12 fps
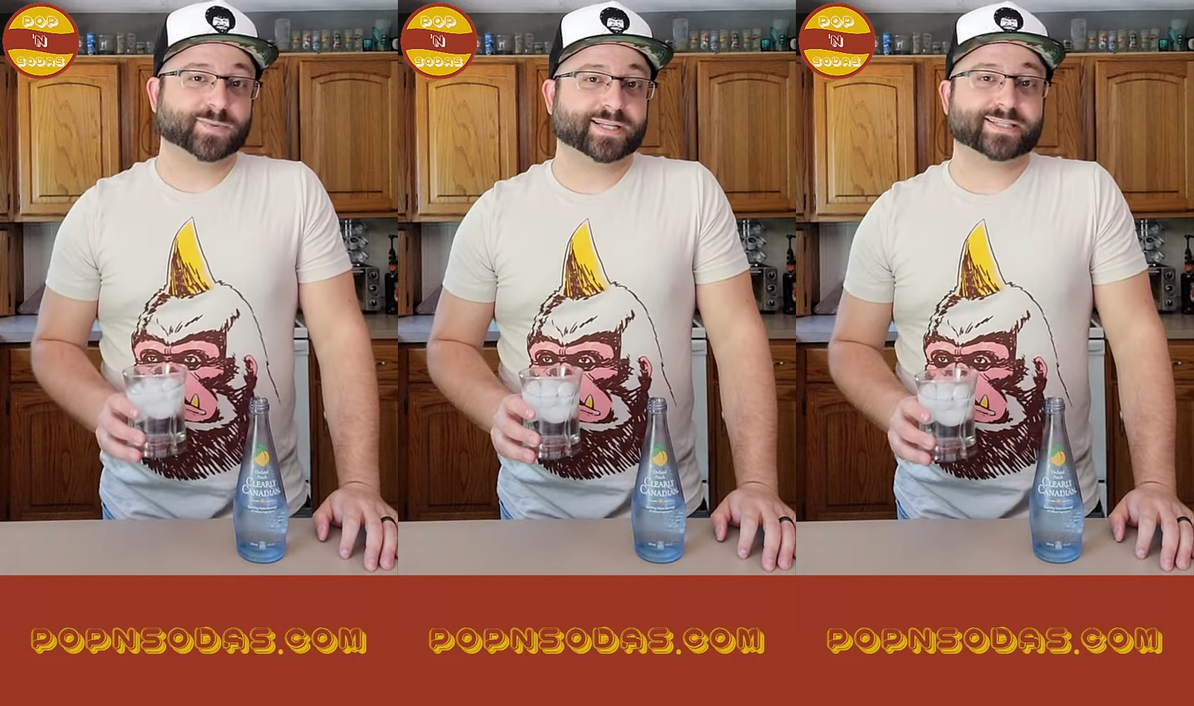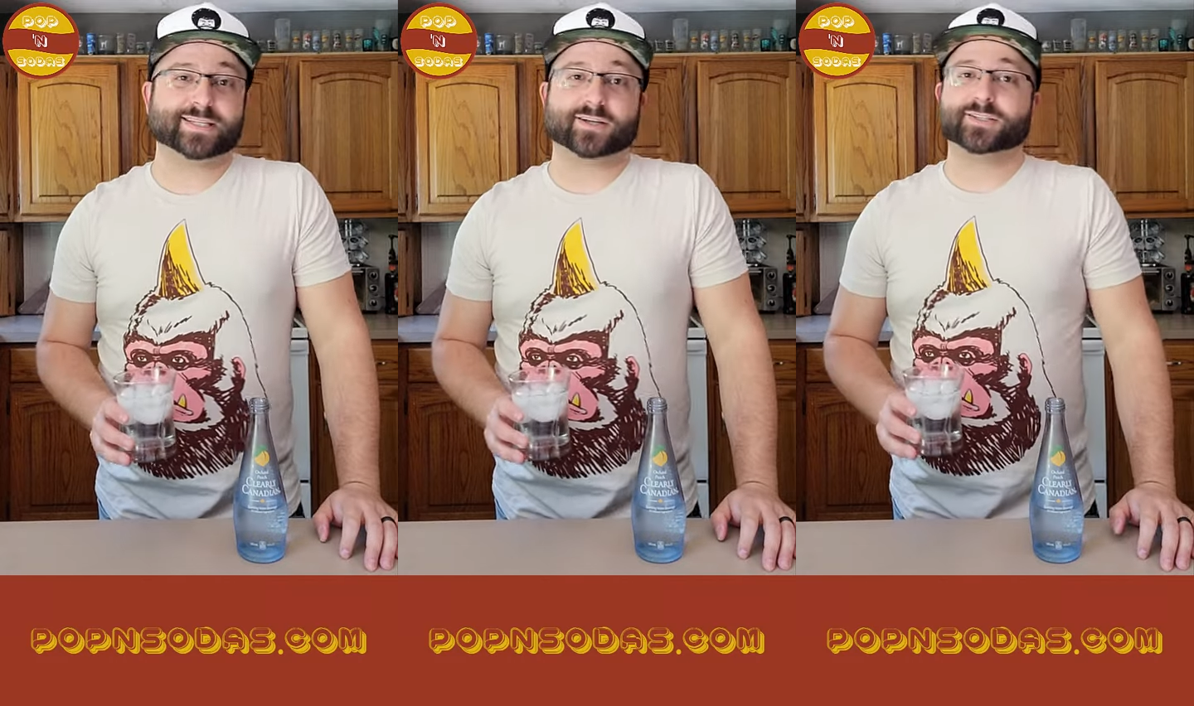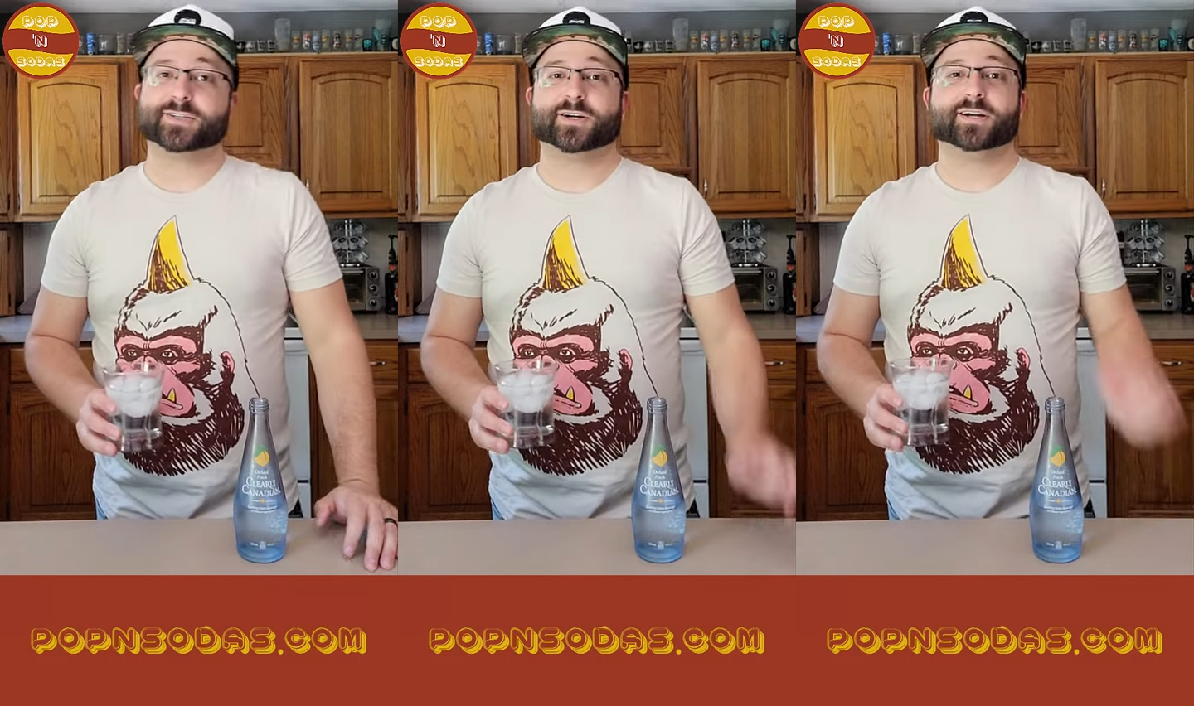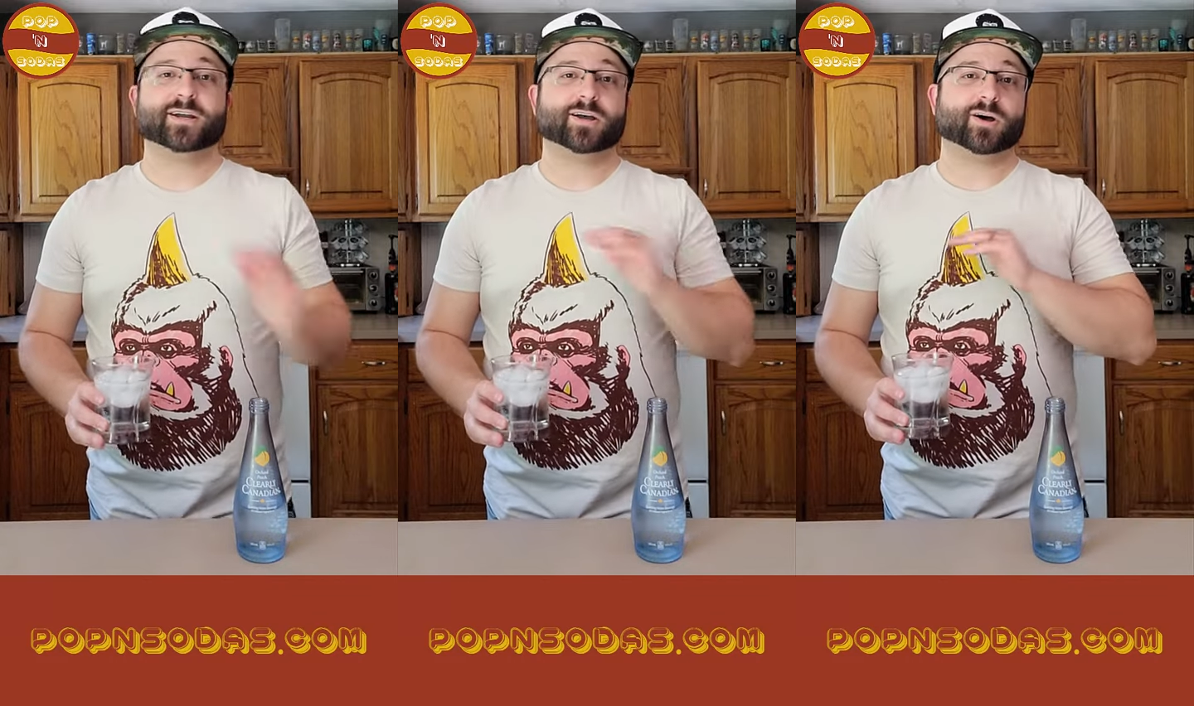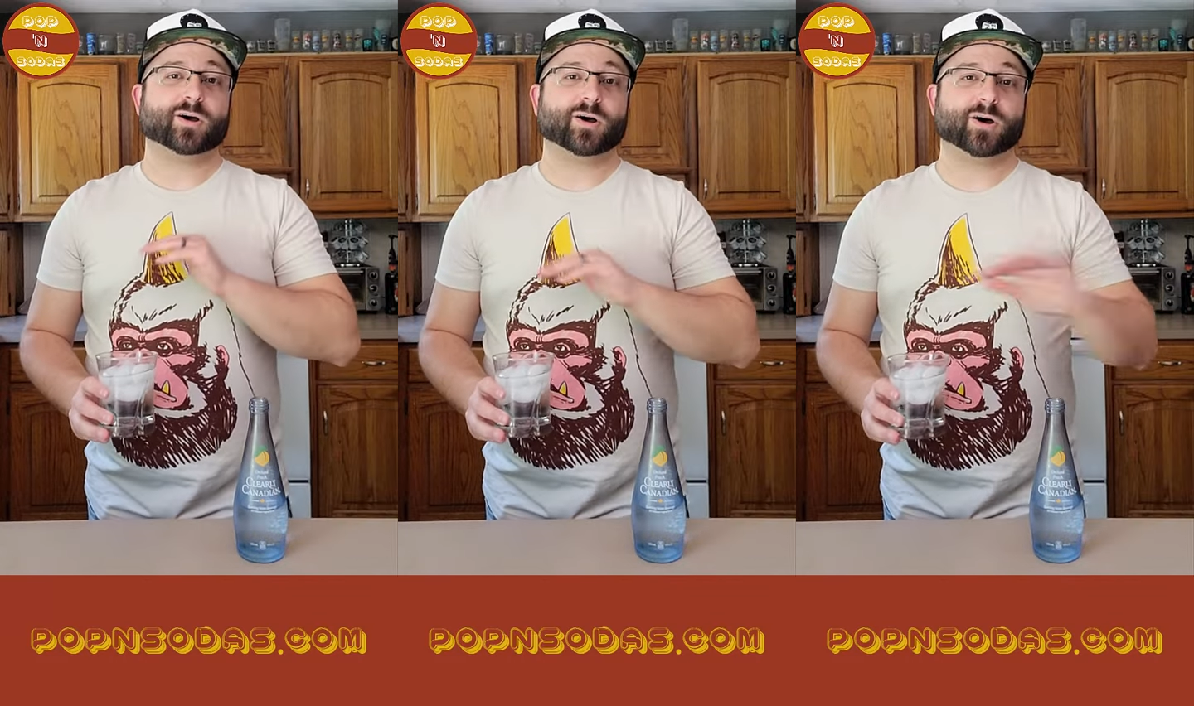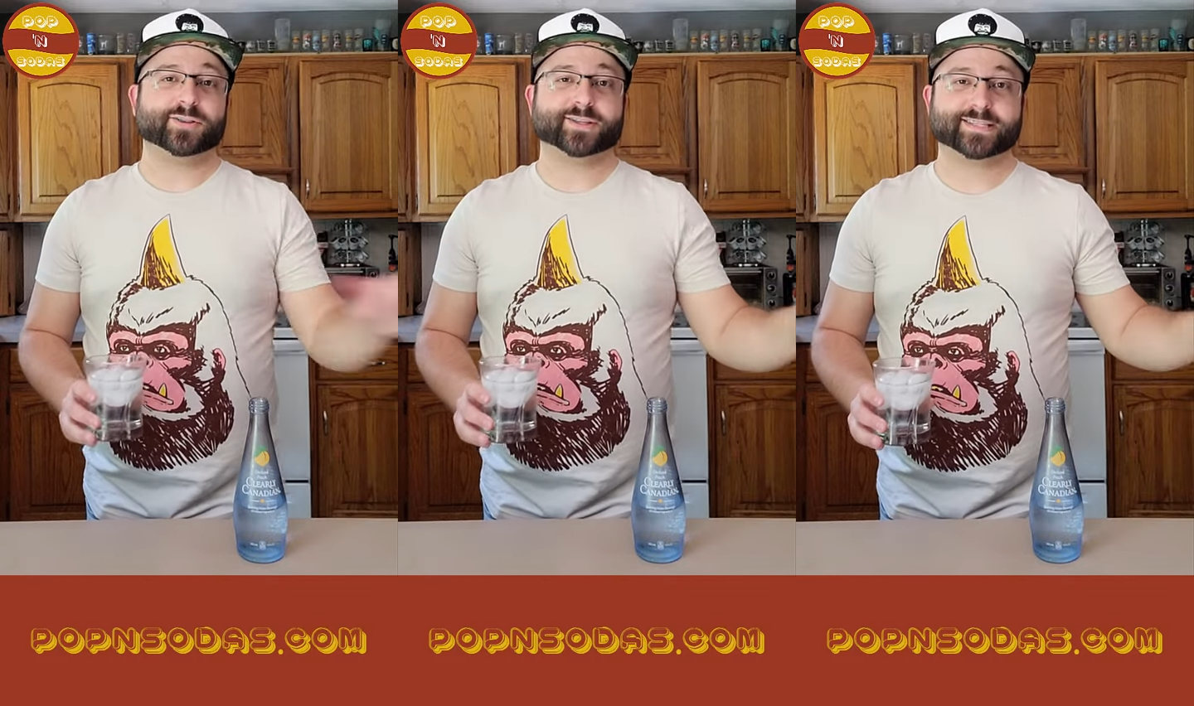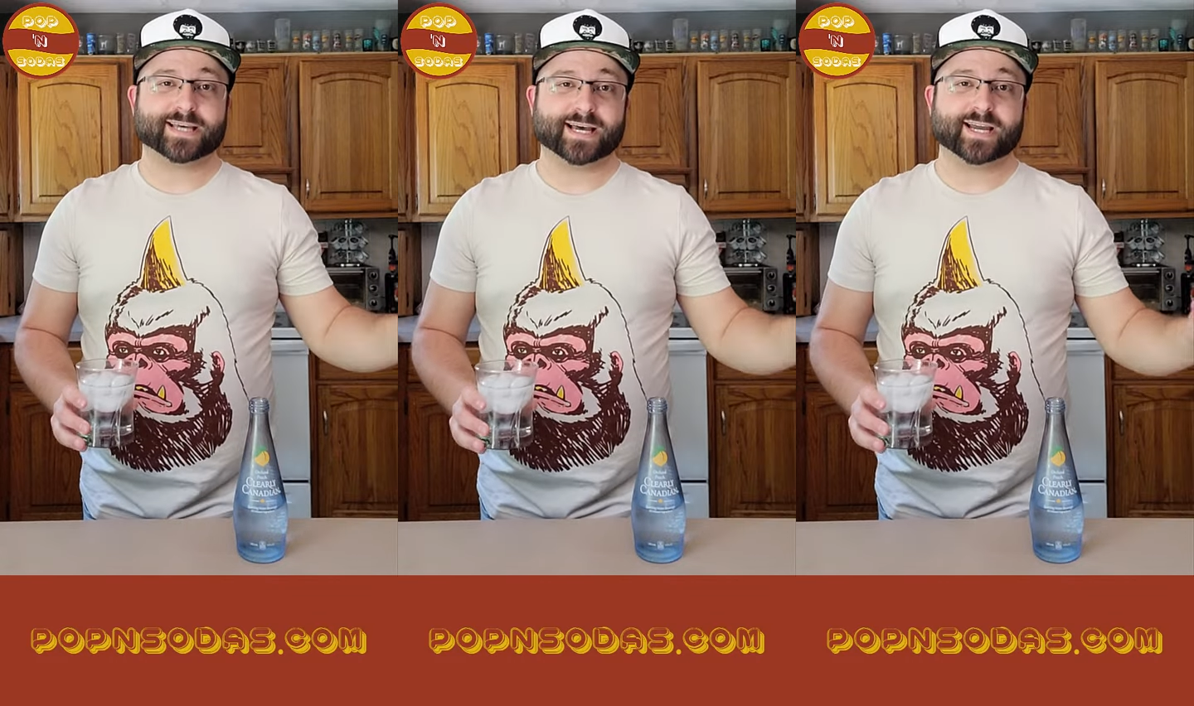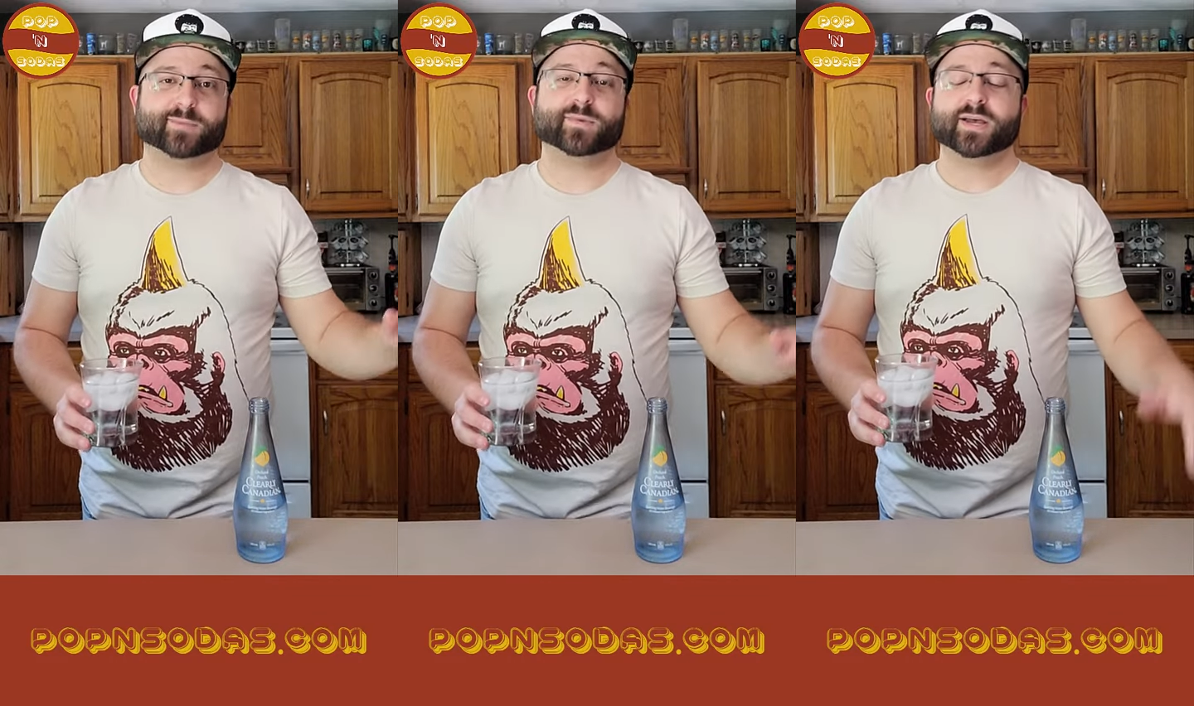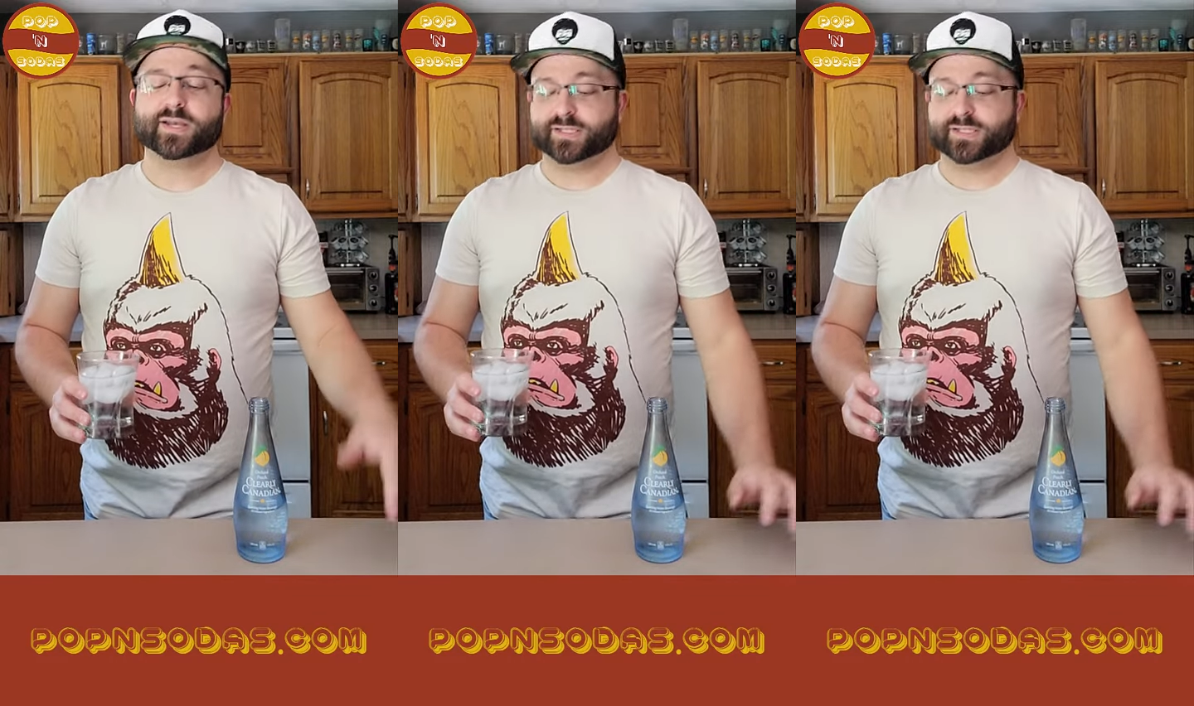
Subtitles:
We had seltzer all the time,